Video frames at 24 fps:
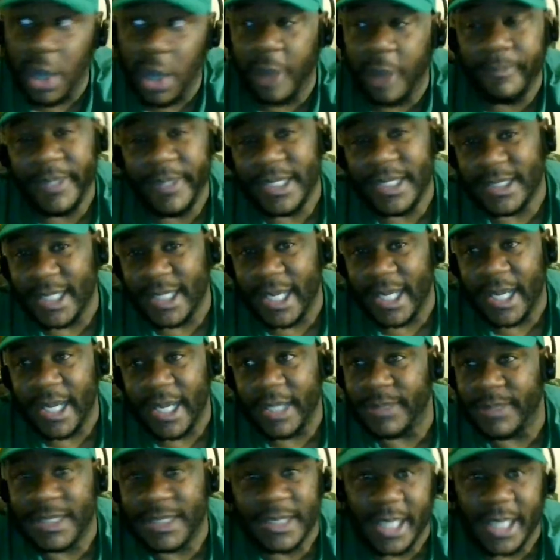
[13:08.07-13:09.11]
Y'all be
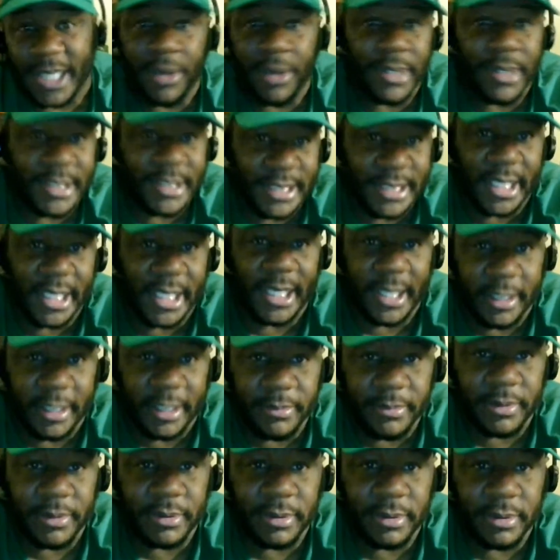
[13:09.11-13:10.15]
saying sell the
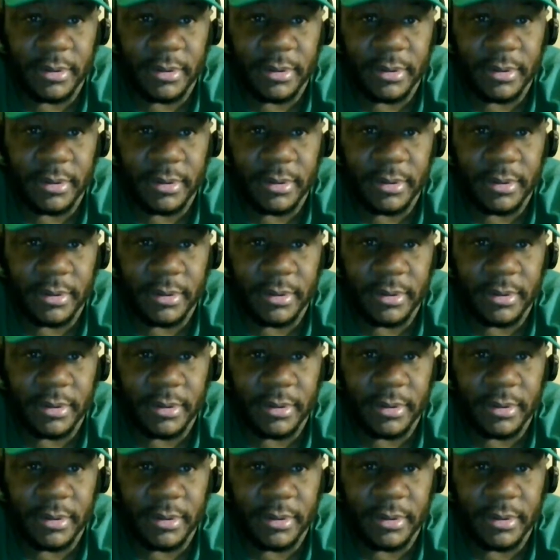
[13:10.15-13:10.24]
team.